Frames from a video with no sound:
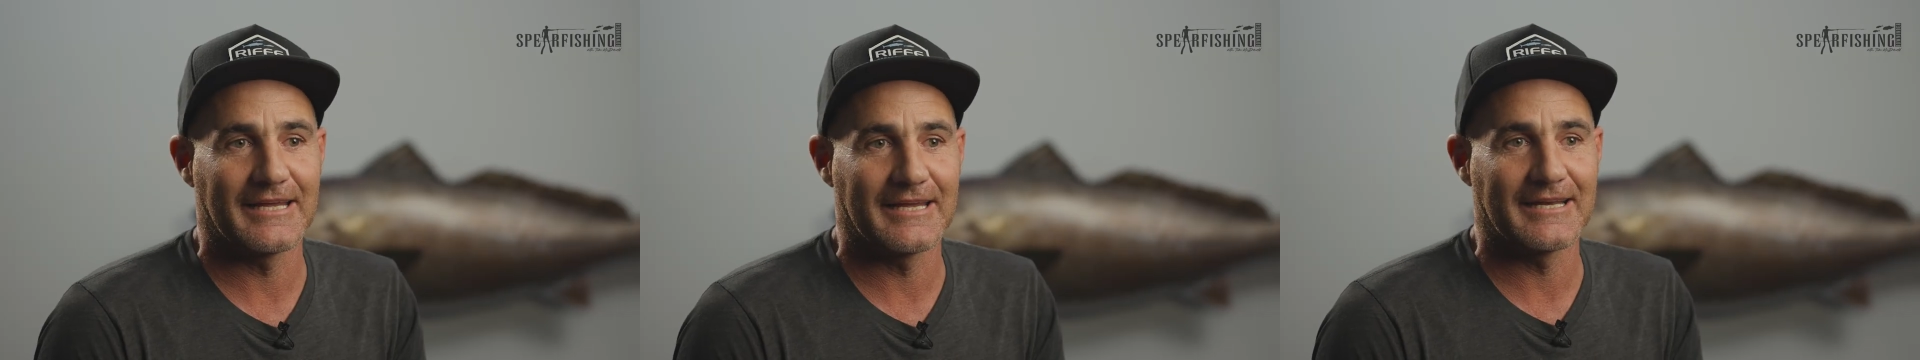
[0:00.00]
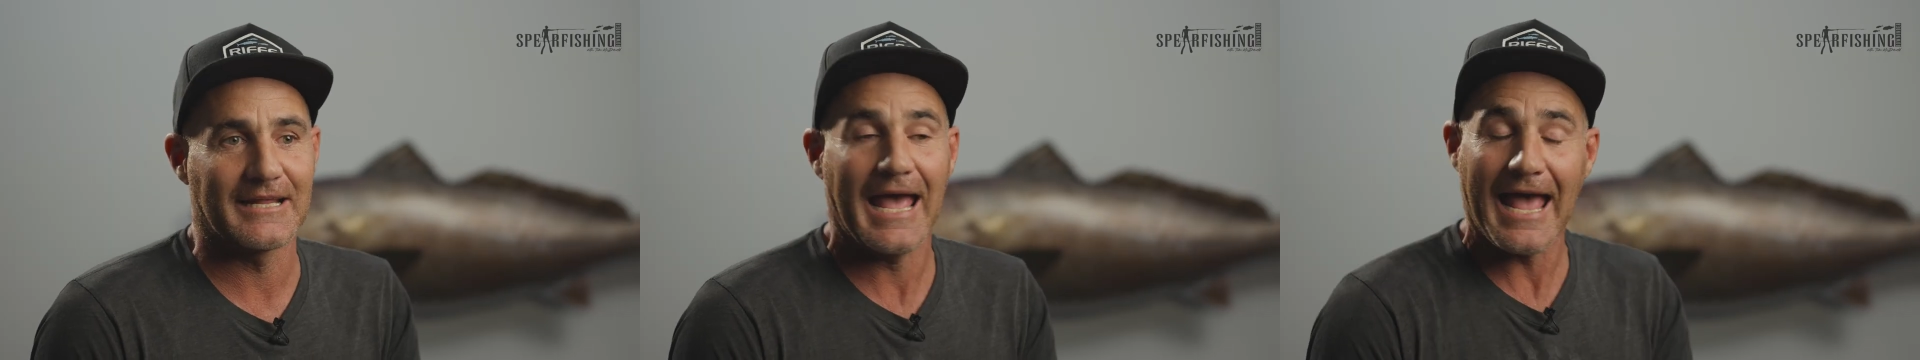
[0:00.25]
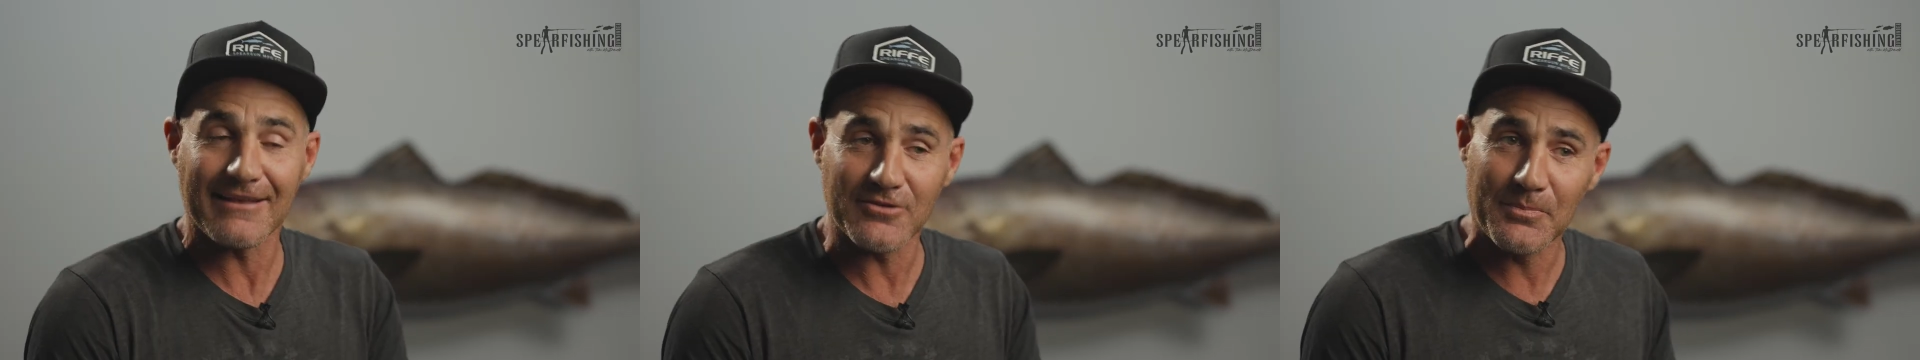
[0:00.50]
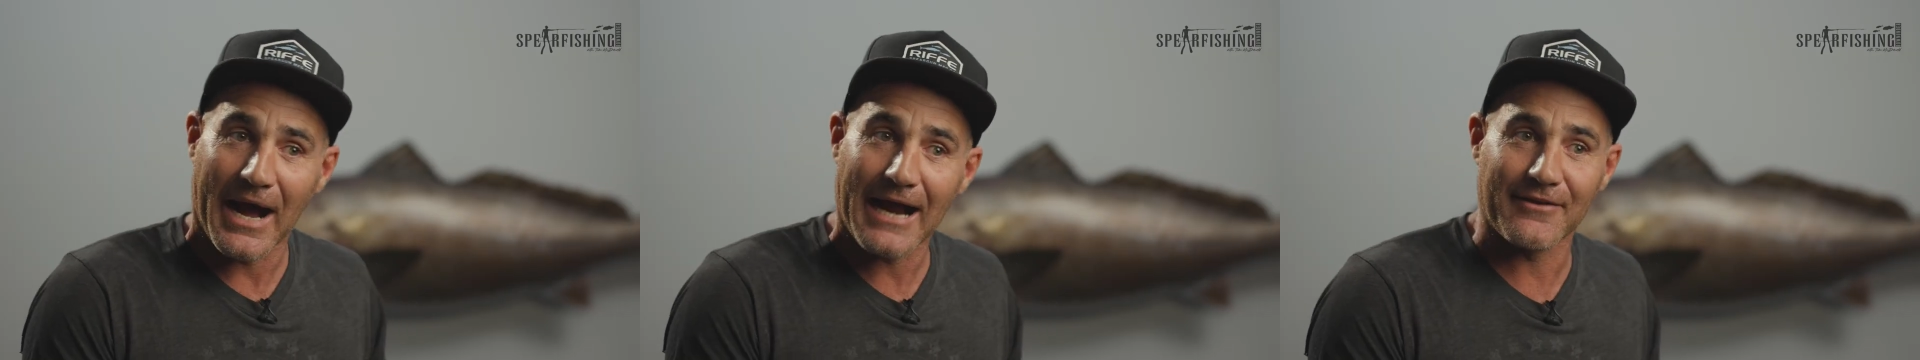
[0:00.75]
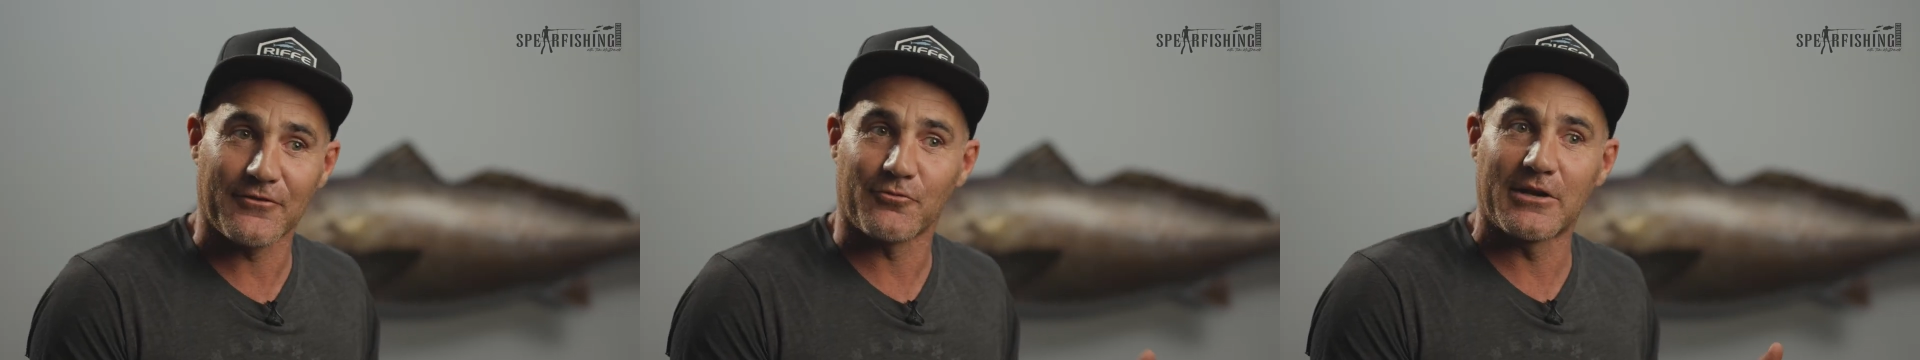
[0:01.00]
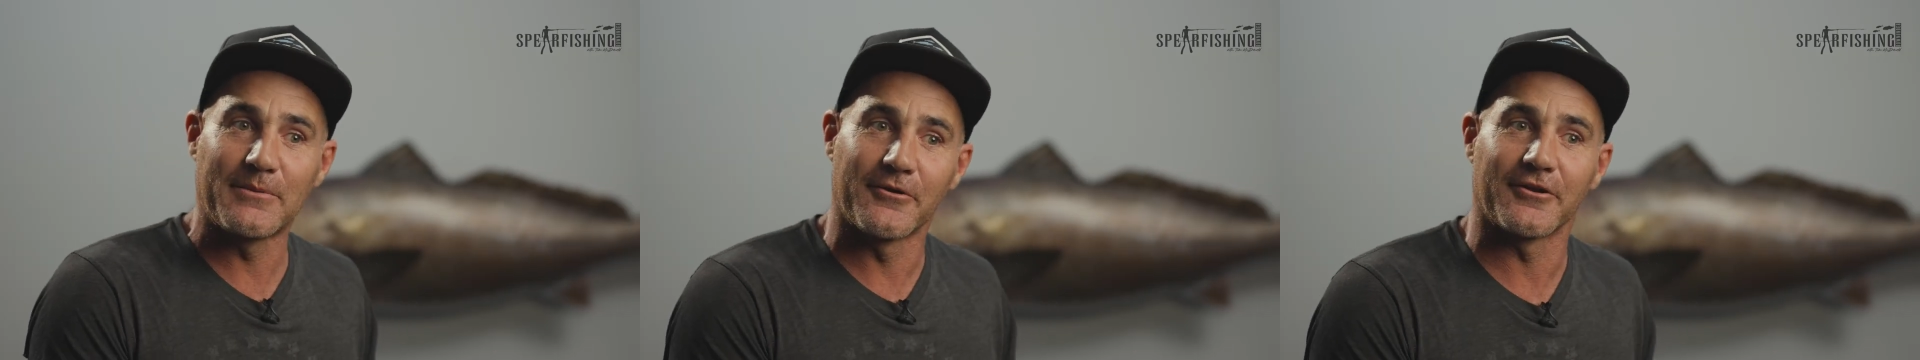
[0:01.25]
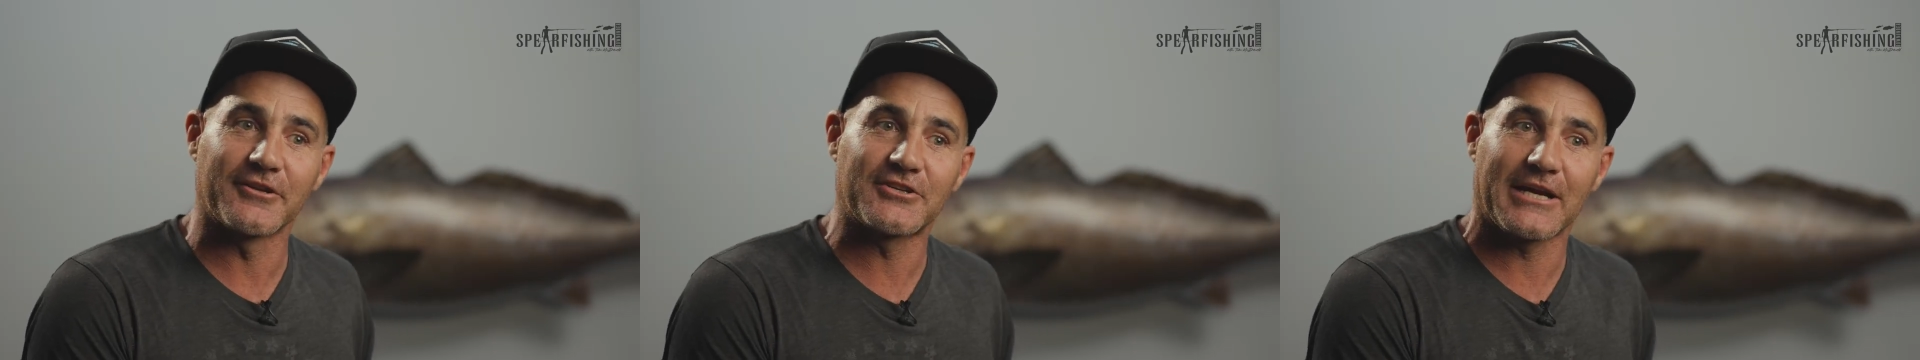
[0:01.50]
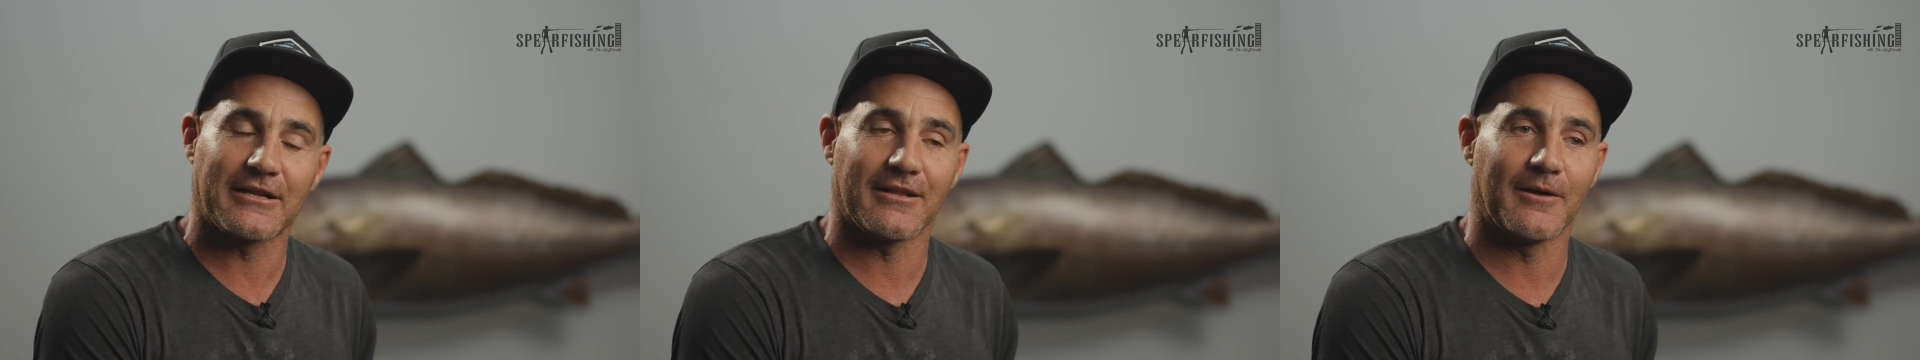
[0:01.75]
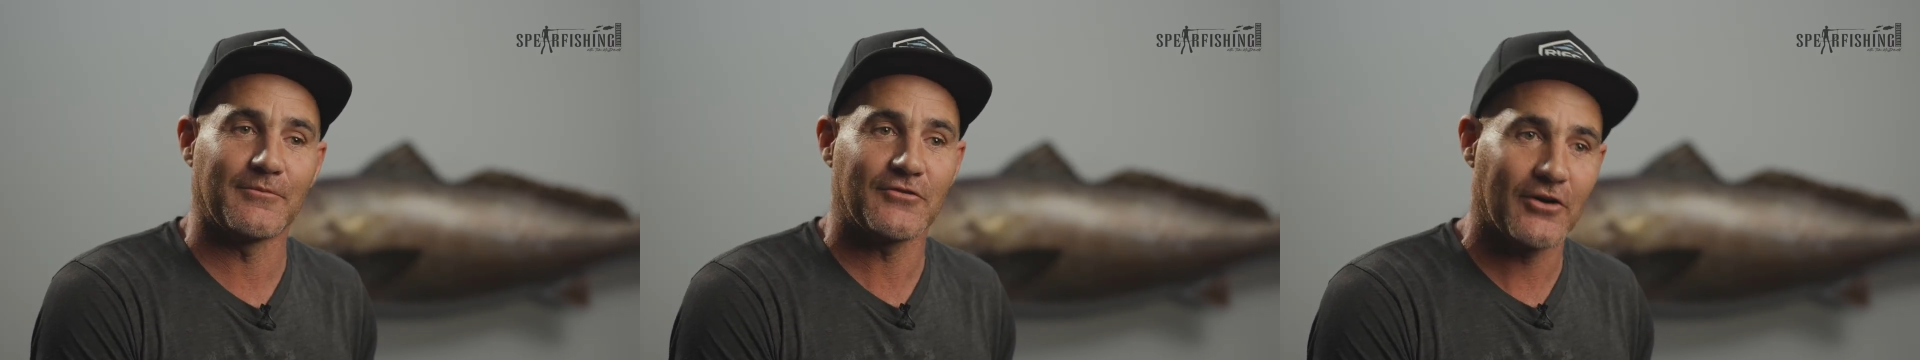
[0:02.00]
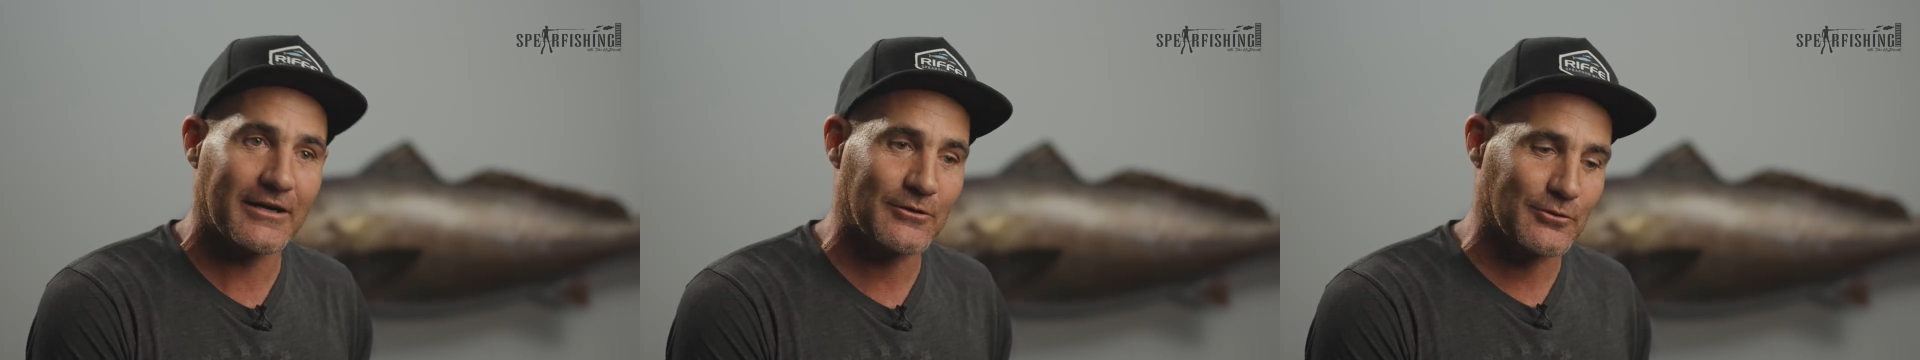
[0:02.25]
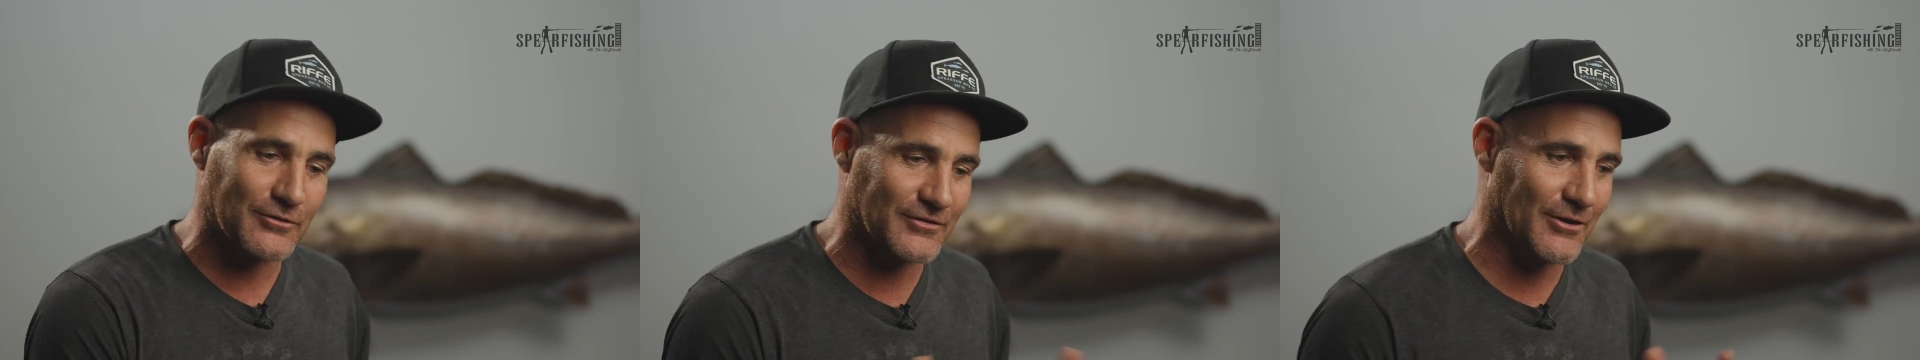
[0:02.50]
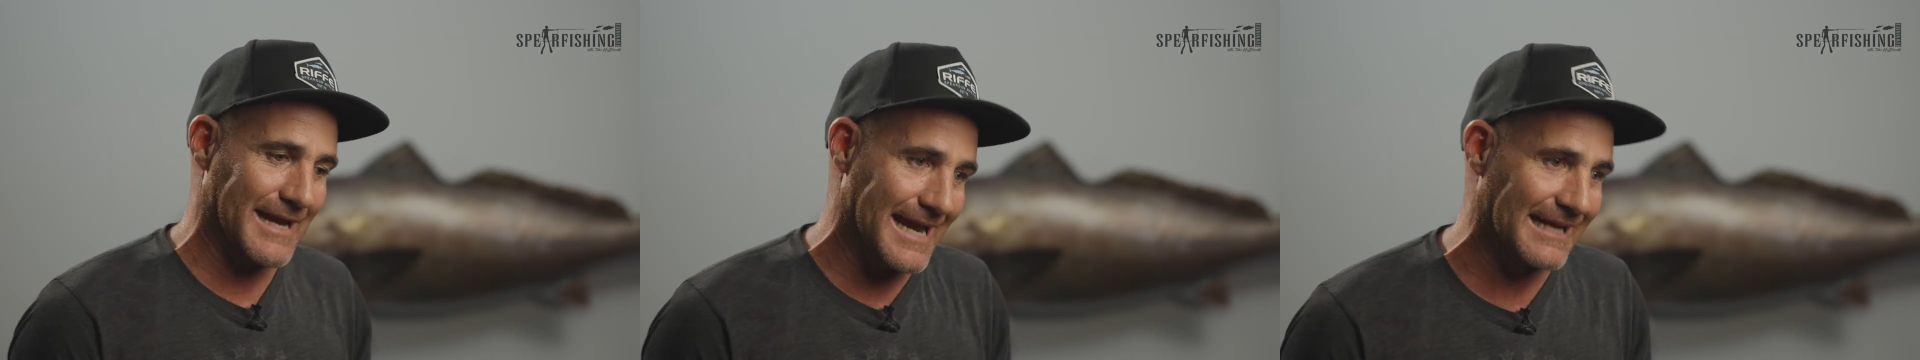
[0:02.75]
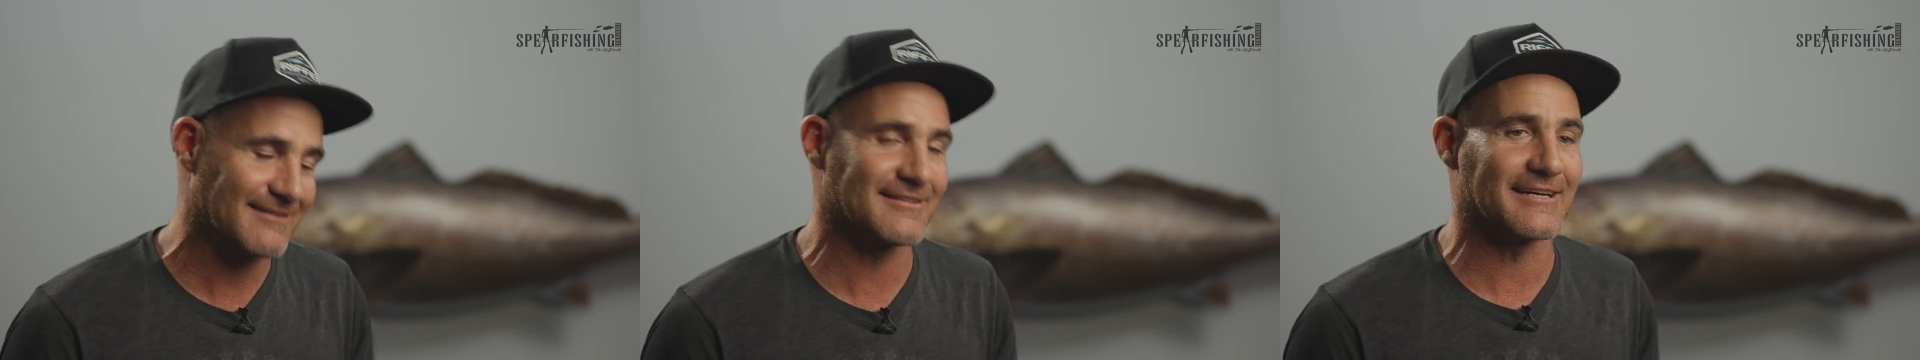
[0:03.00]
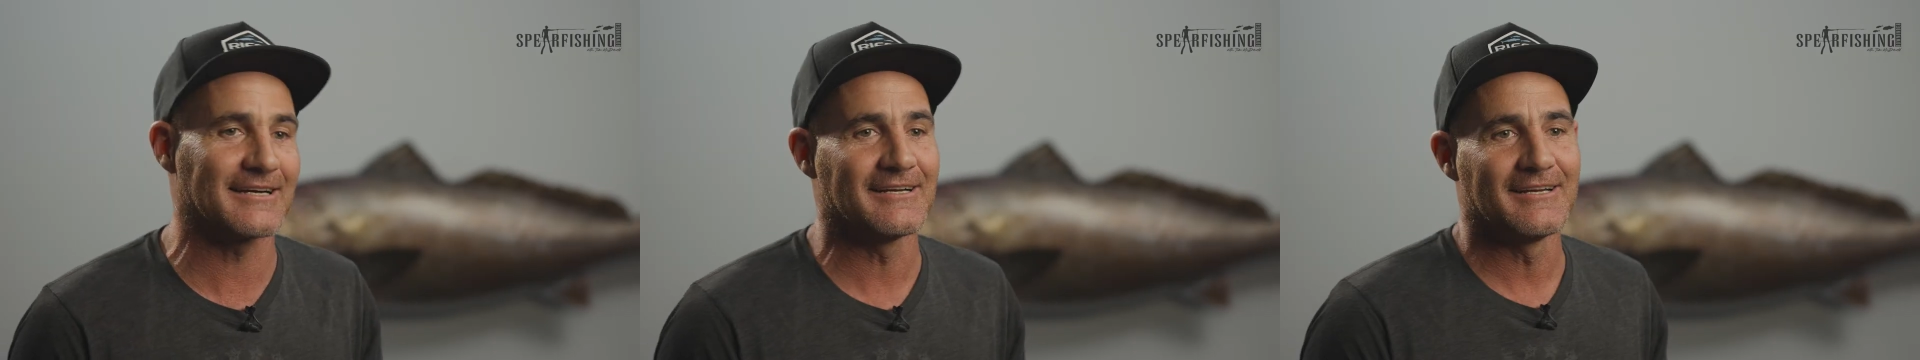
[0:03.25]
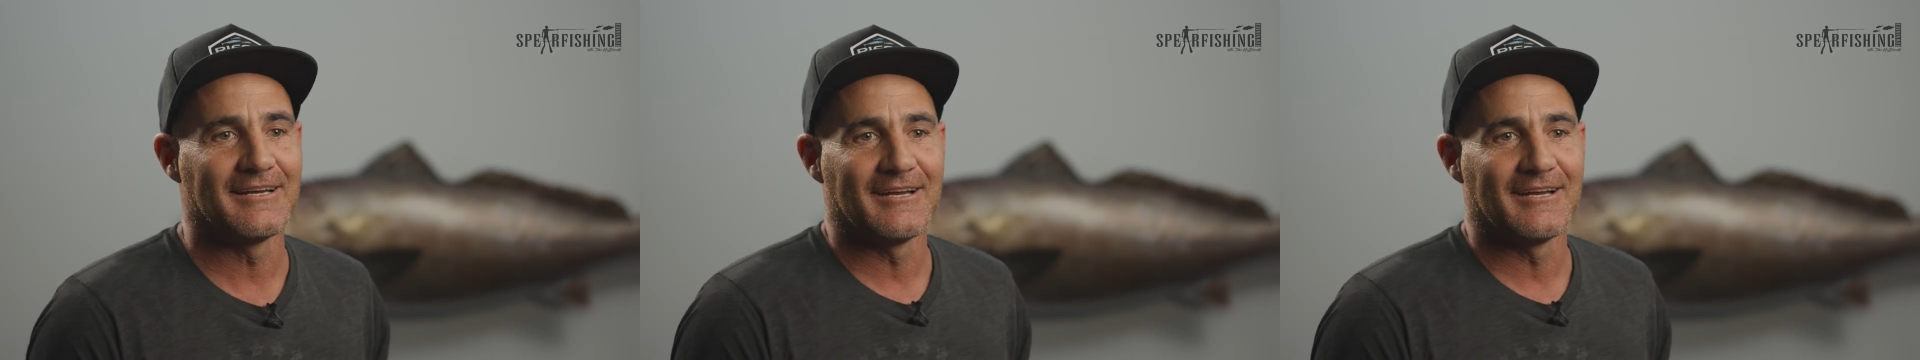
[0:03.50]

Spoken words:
And as a part of the reboot of the channel, I'm trying to also answer